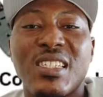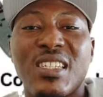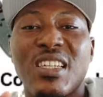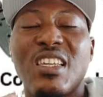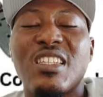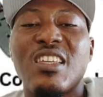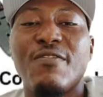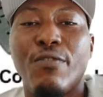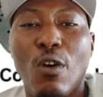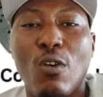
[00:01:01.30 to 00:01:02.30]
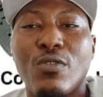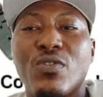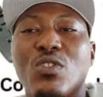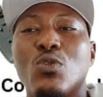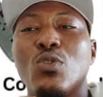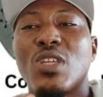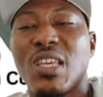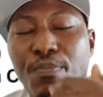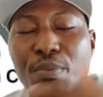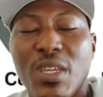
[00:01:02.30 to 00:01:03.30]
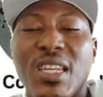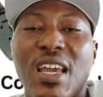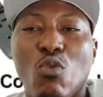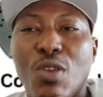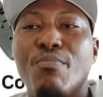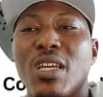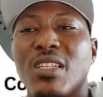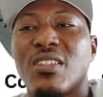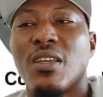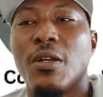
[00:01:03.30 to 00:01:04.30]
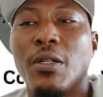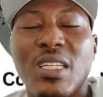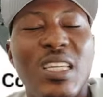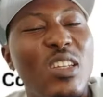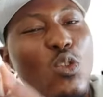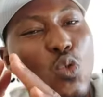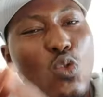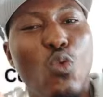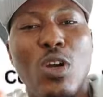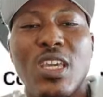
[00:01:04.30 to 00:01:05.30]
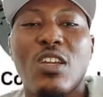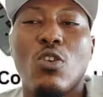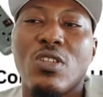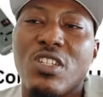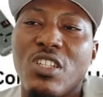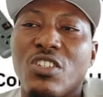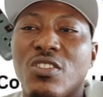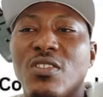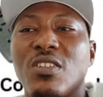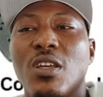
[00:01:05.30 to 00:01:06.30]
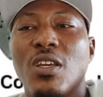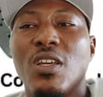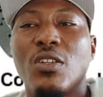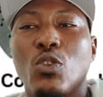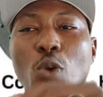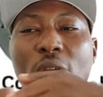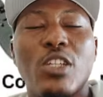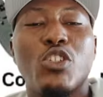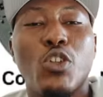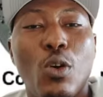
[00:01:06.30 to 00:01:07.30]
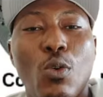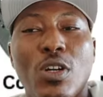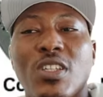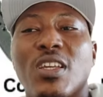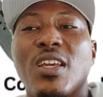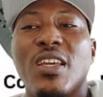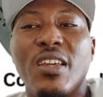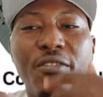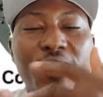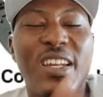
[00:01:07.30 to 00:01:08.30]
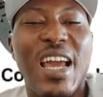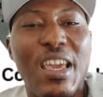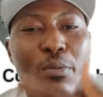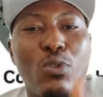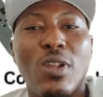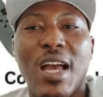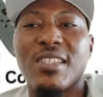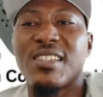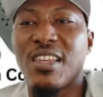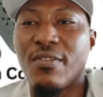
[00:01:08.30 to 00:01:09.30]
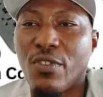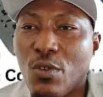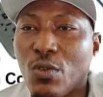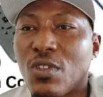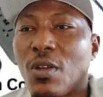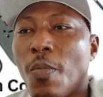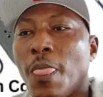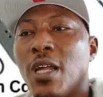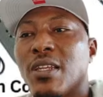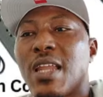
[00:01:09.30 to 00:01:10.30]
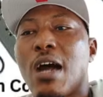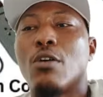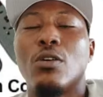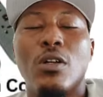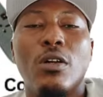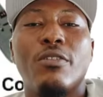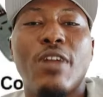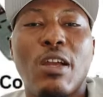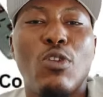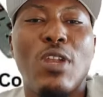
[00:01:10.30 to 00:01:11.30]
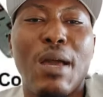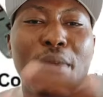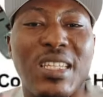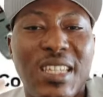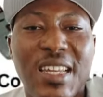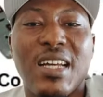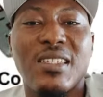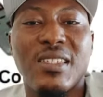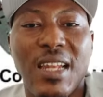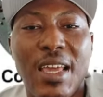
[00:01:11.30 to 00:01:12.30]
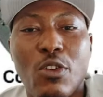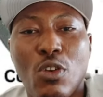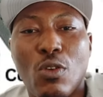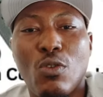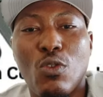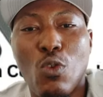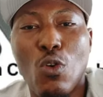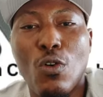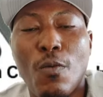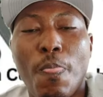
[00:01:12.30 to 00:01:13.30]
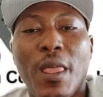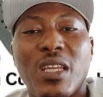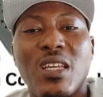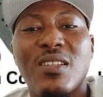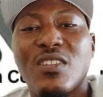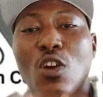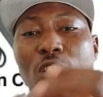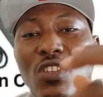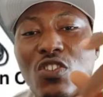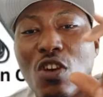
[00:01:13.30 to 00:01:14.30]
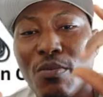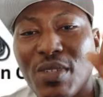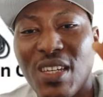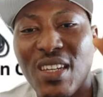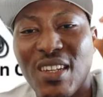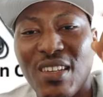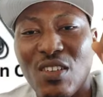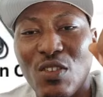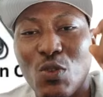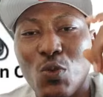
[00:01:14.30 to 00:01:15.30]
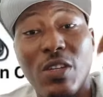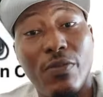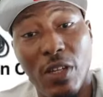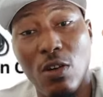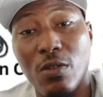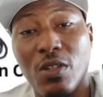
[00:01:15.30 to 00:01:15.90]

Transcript: it involves you keeping equipment in good working conditions to ensure what? A reliable and safe use. Now, regular maintenance, like you know, it's not something too difficult.